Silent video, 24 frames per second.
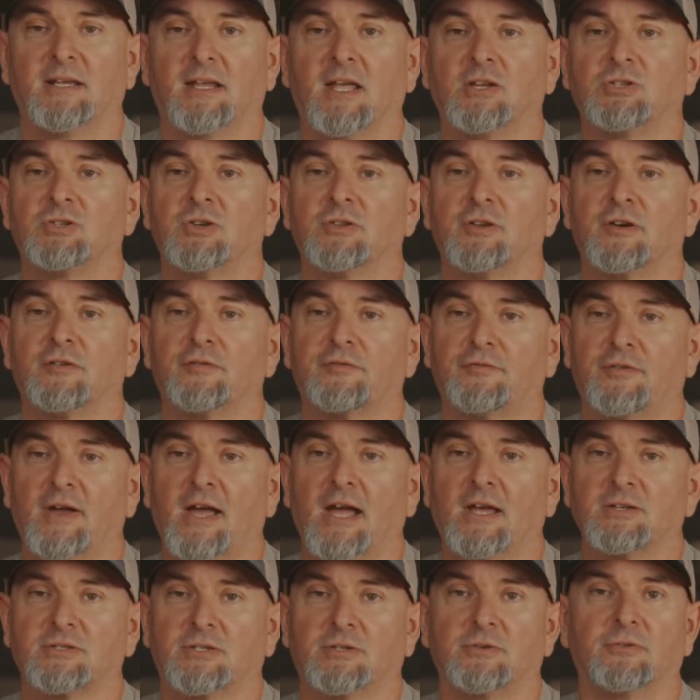-side to get you there
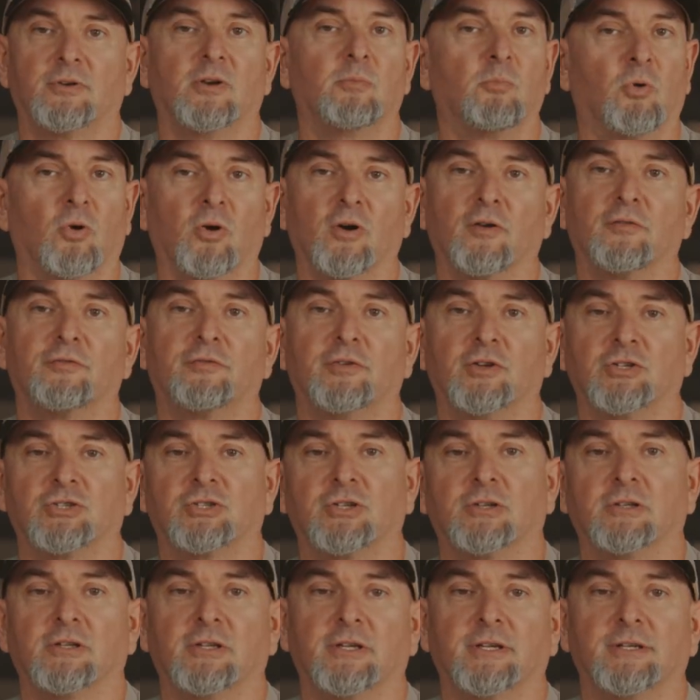faster and more
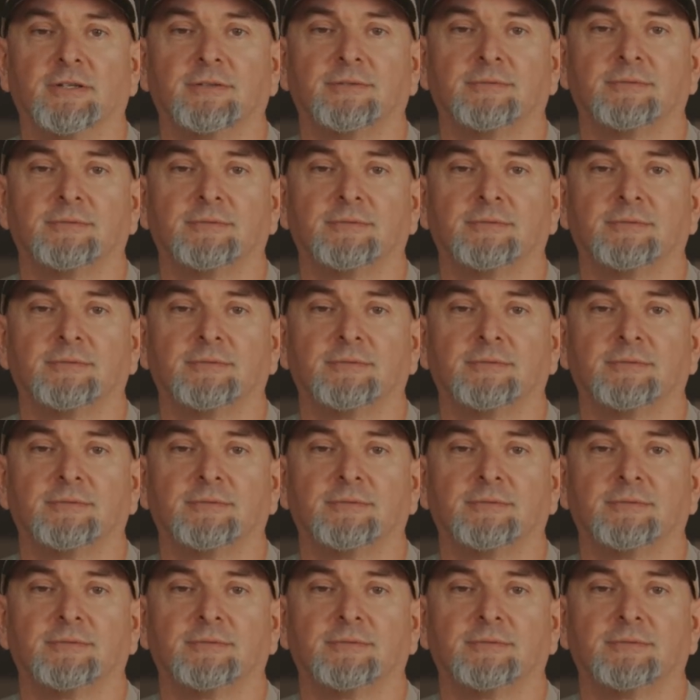efficiently.